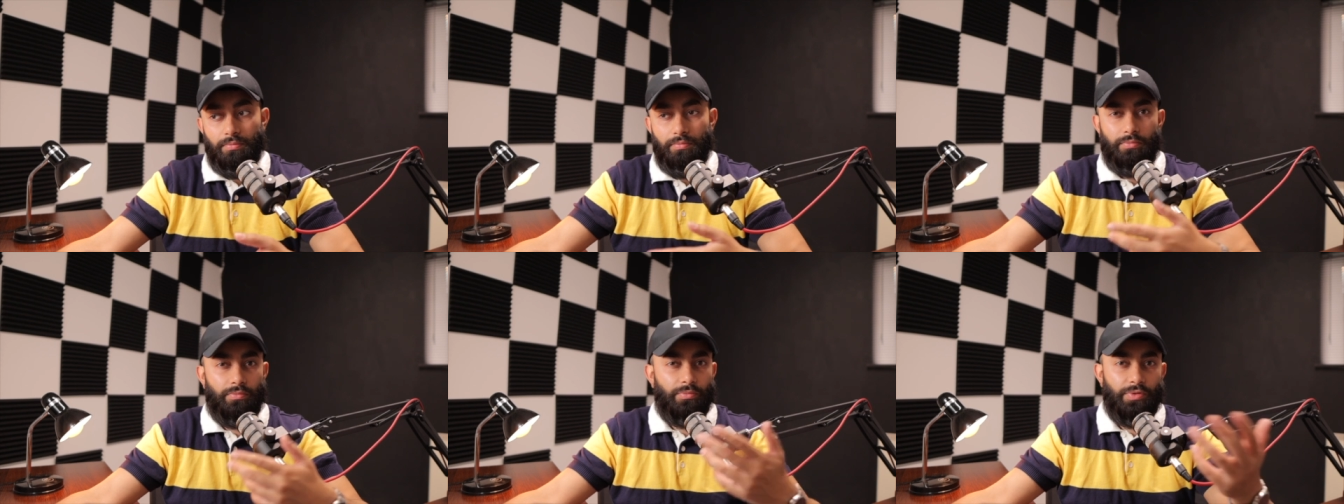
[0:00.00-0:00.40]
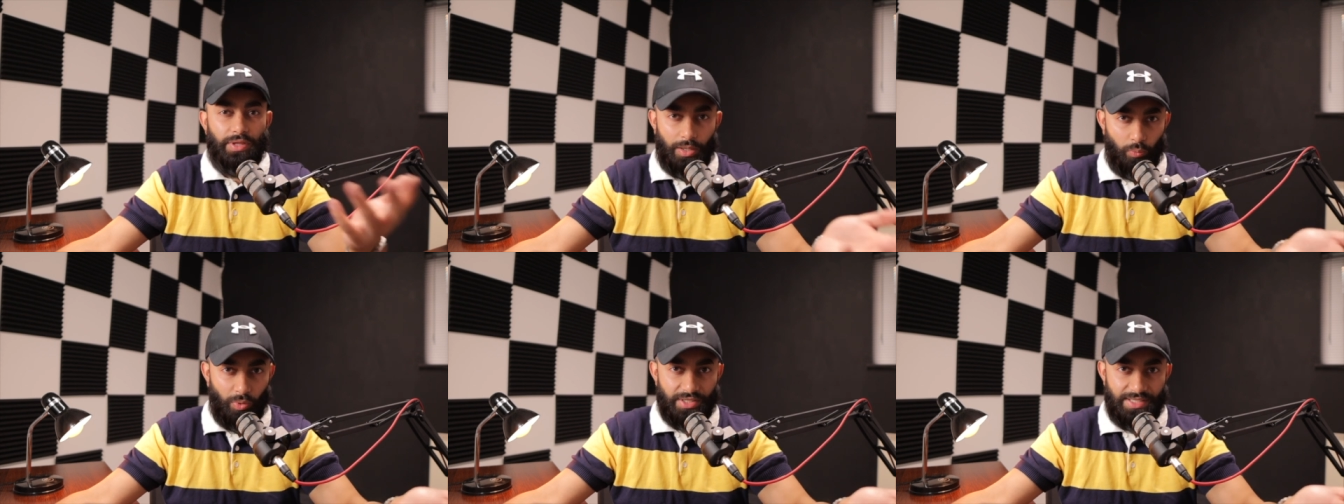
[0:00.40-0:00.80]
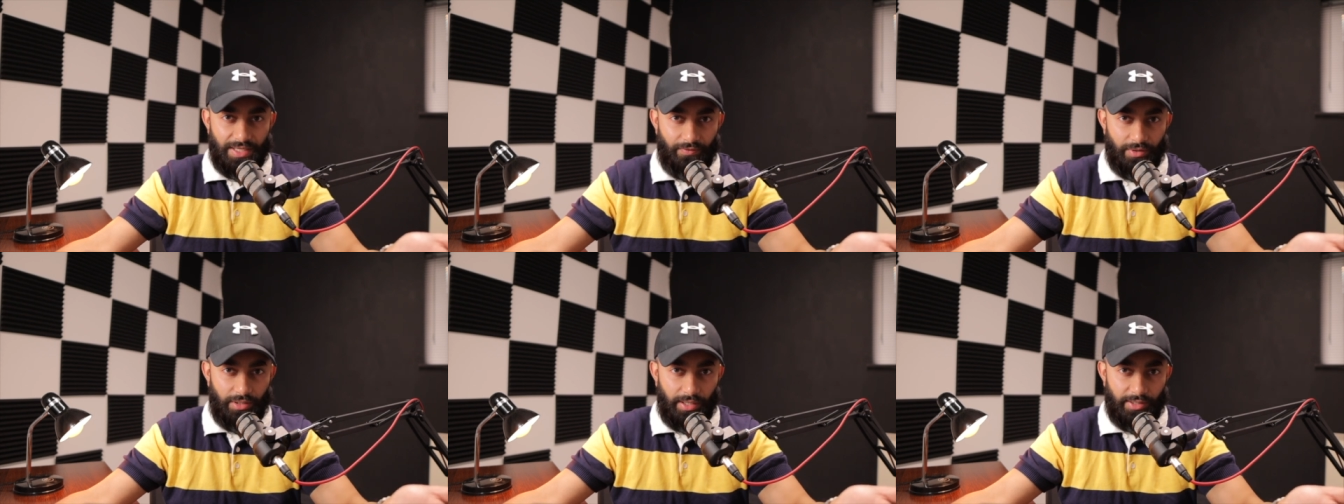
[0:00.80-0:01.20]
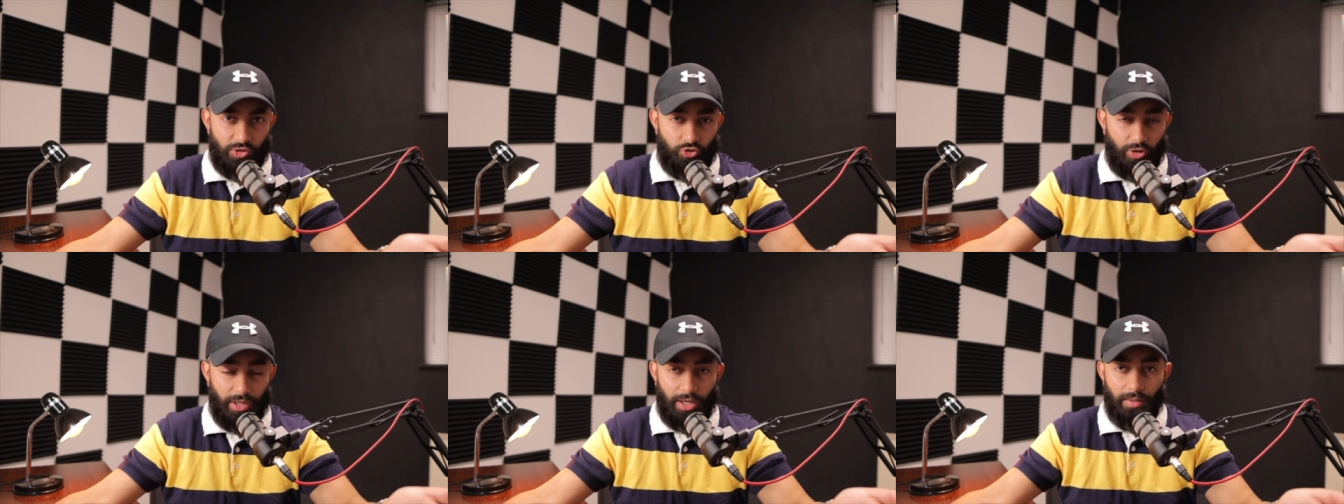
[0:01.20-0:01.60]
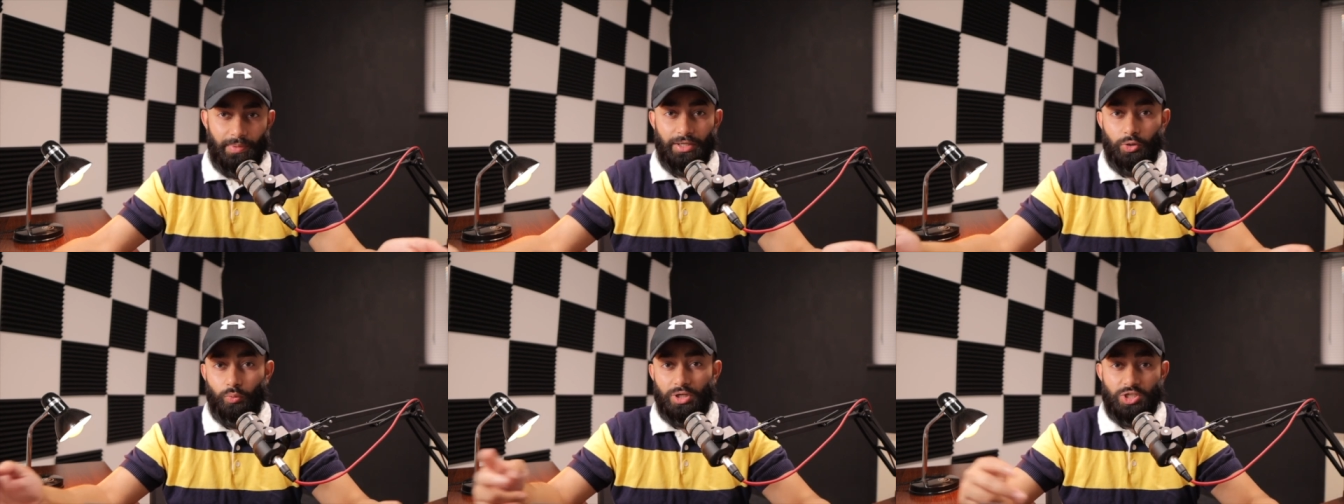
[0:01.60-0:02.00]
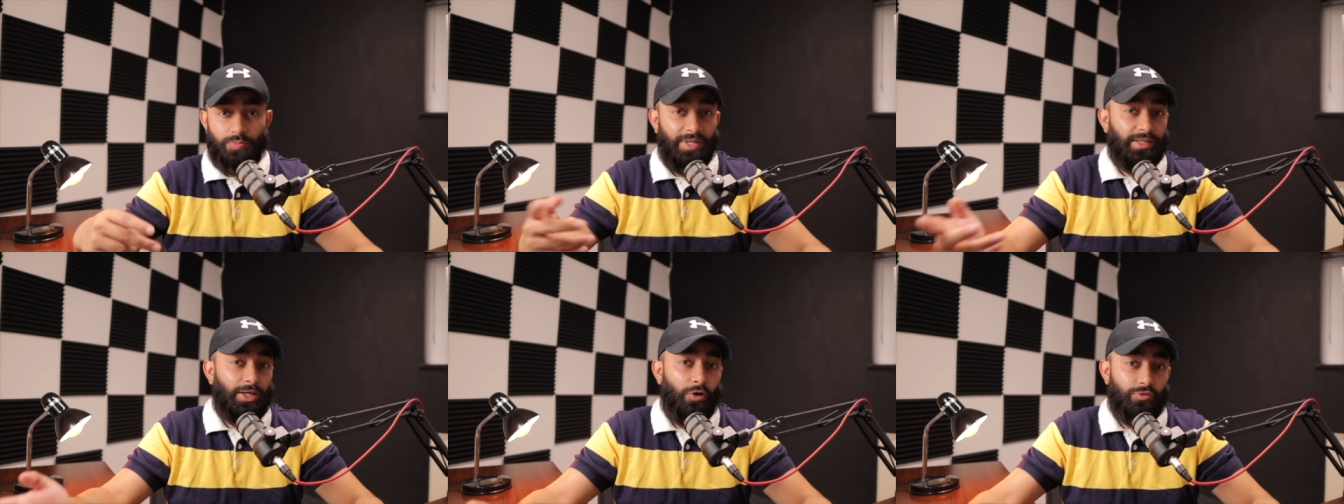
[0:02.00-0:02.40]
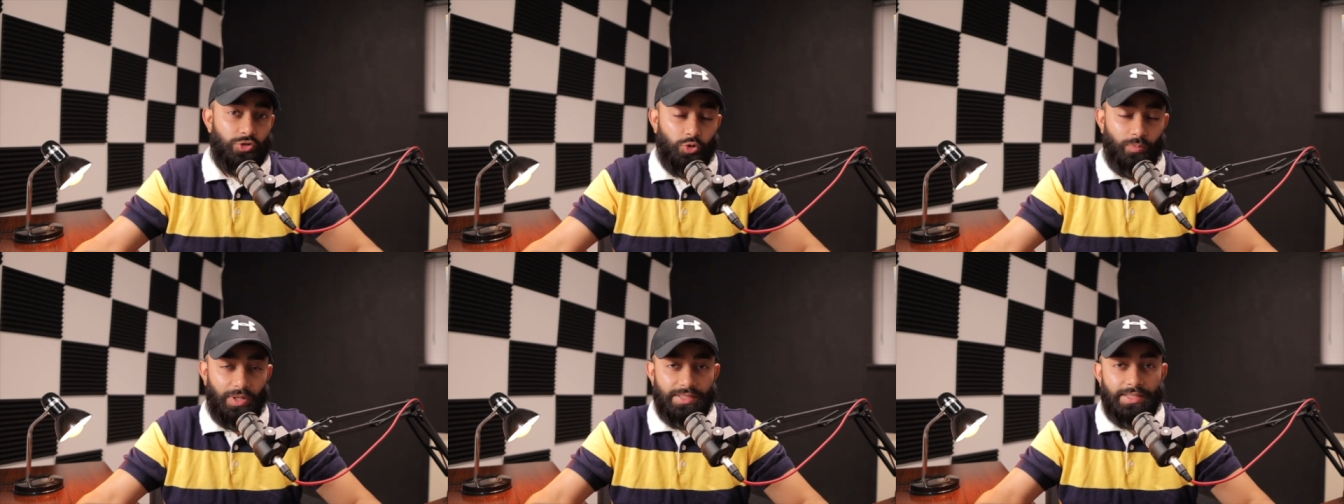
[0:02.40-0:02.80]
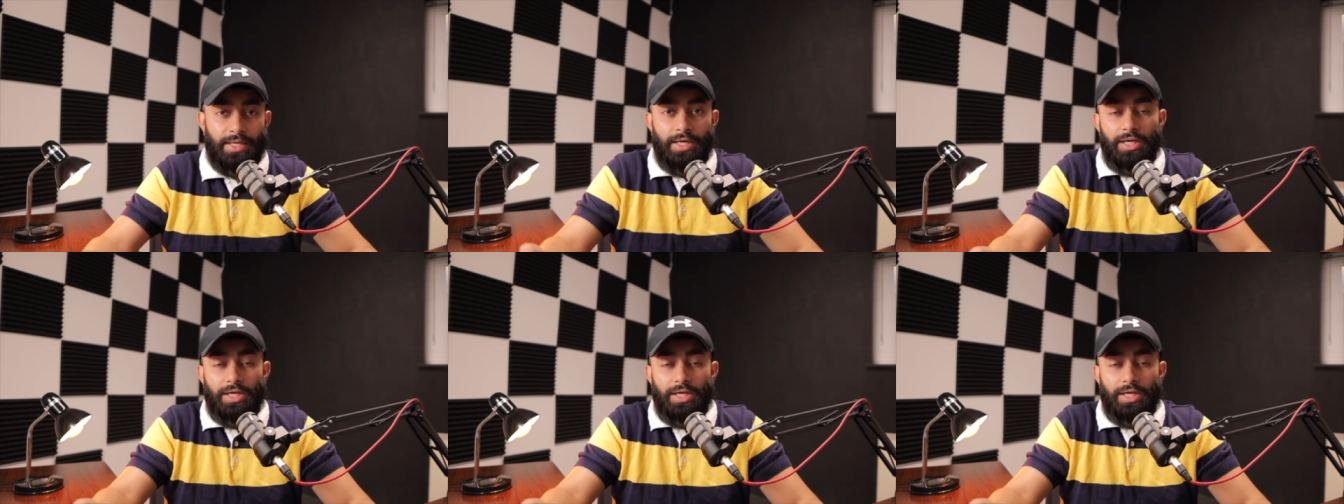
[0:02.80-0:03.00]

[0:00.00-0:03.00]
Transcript: the 179 straight up and you want to split that over two months,